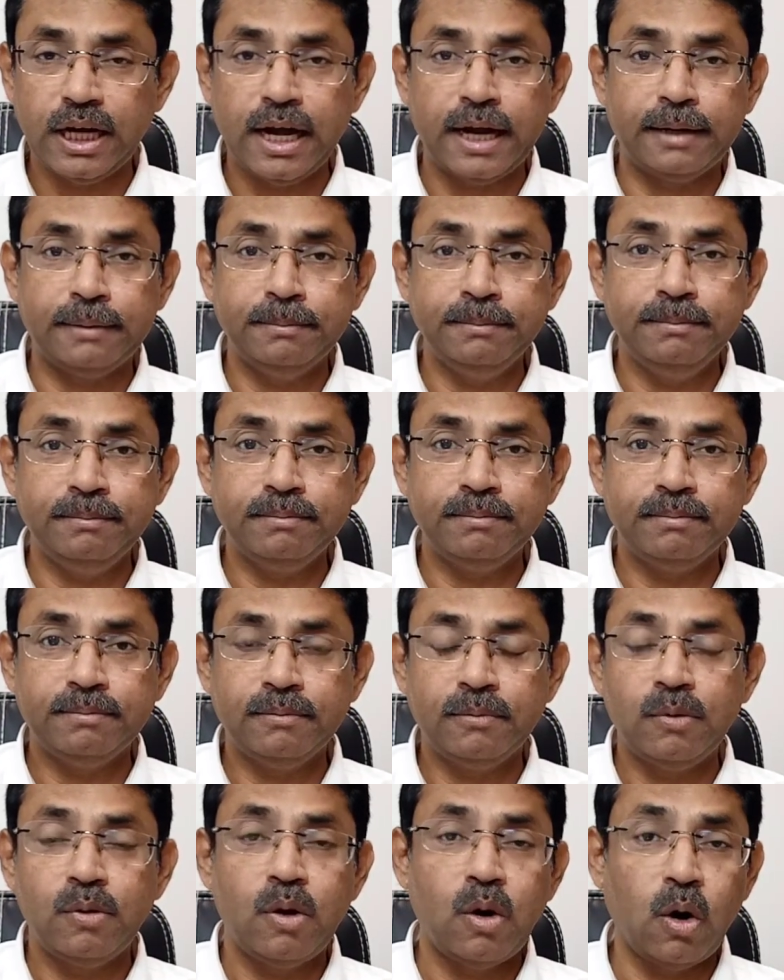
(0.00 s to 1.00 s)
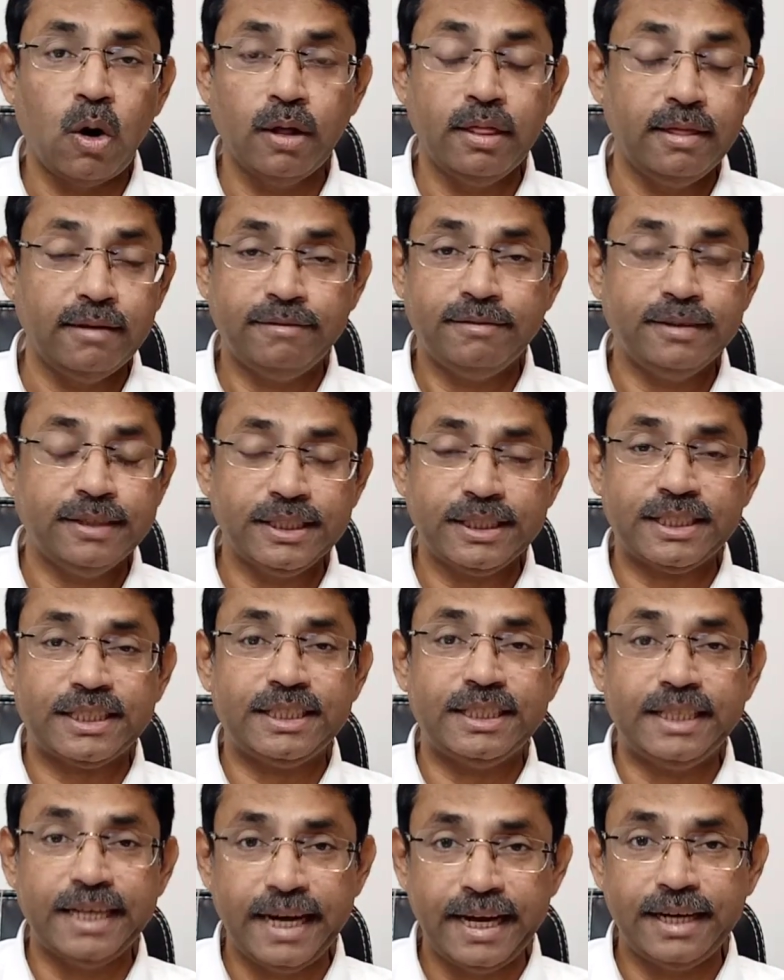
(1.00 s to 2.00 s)
time on the
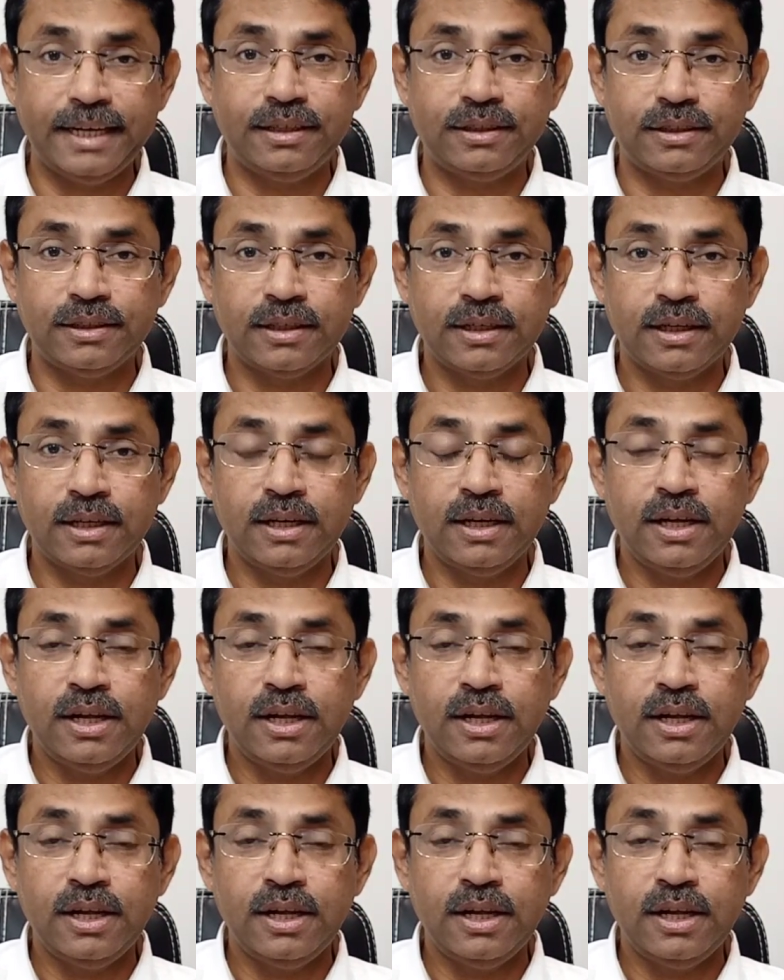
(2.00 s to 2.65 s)
first date,